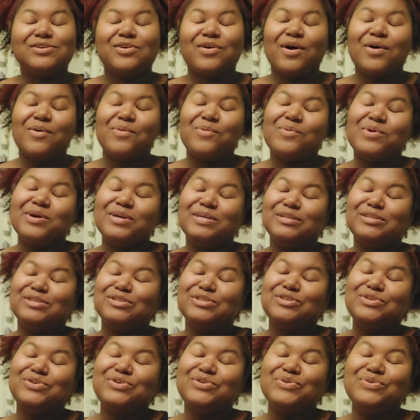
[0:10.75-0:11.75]
So I wanted
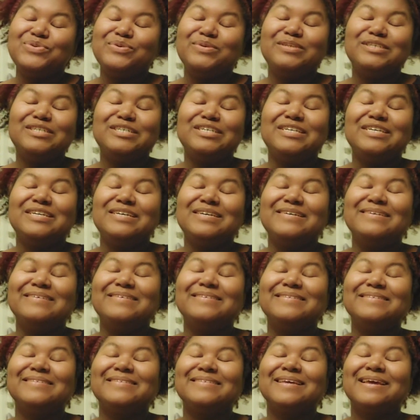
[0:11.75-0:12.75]
to
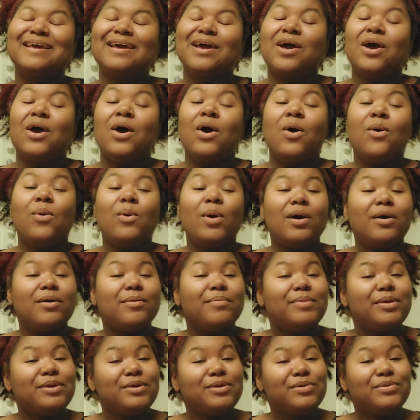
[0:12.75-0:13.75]
just
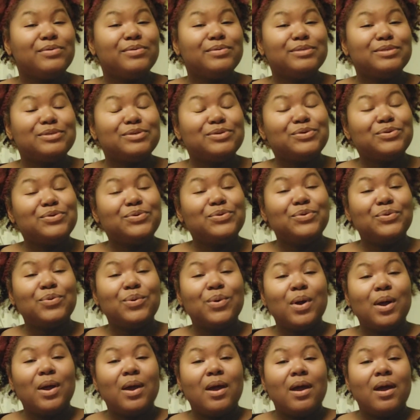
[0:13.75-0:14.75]
welcome you to